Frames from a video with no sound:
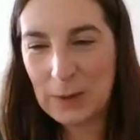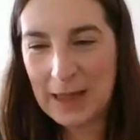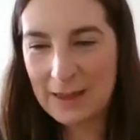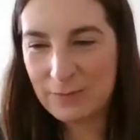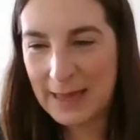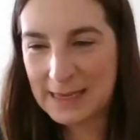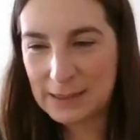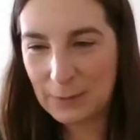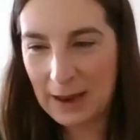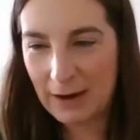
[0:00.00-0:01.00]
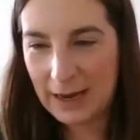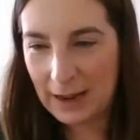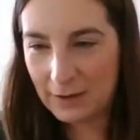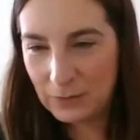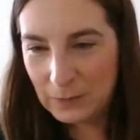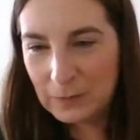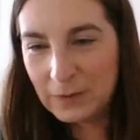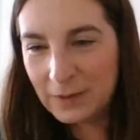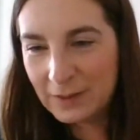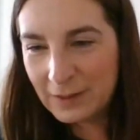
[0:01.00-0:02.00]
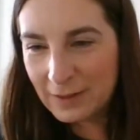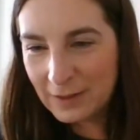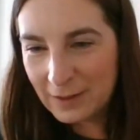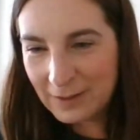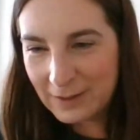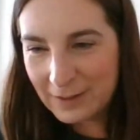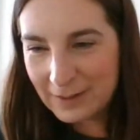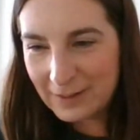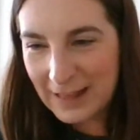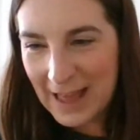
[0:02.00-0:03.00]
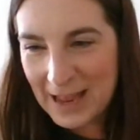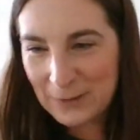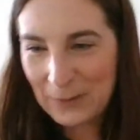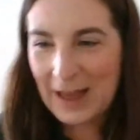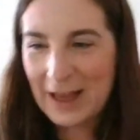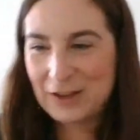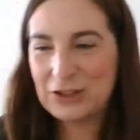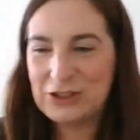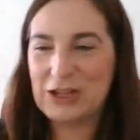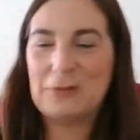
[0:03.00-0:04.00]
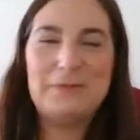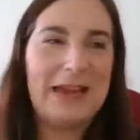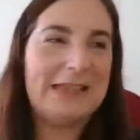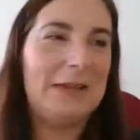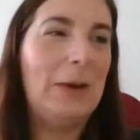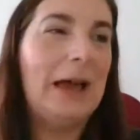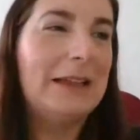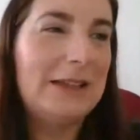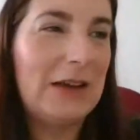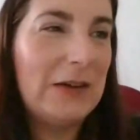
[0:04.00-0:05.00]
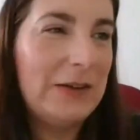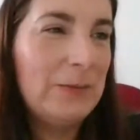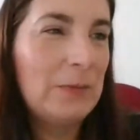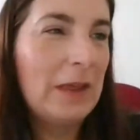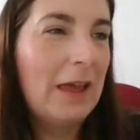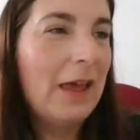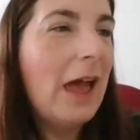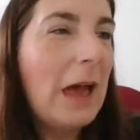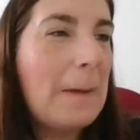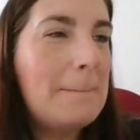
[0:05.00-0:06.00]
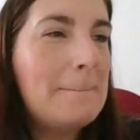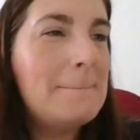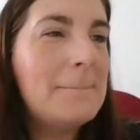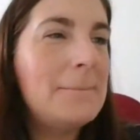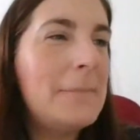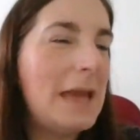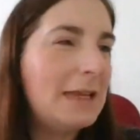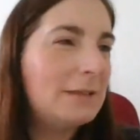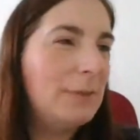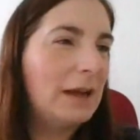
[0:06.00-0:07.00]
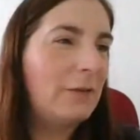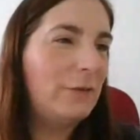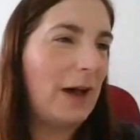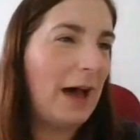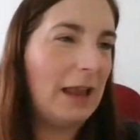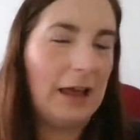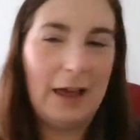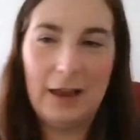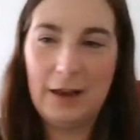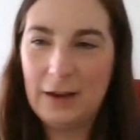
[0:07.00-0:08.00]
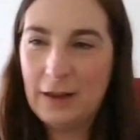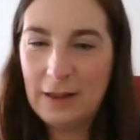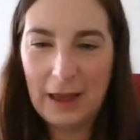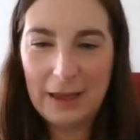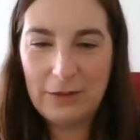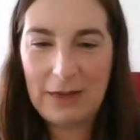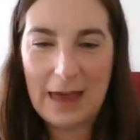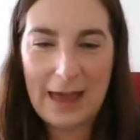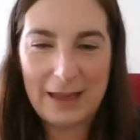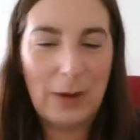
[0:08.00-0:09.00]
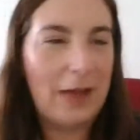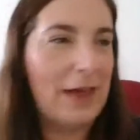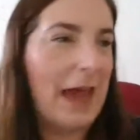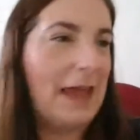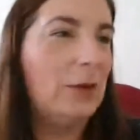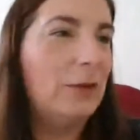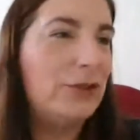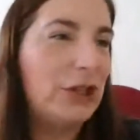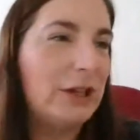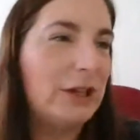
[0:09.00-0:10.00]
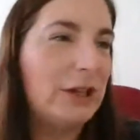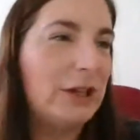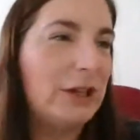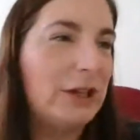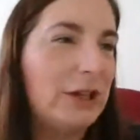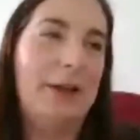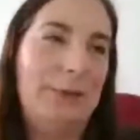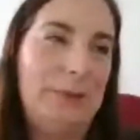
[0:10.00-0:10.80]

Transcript: Give us a wave, Maisie. Where are you? There you are. Good job, Maisie. Well done. Miss McFarlane, are you there? You are there. You have chosen Senna.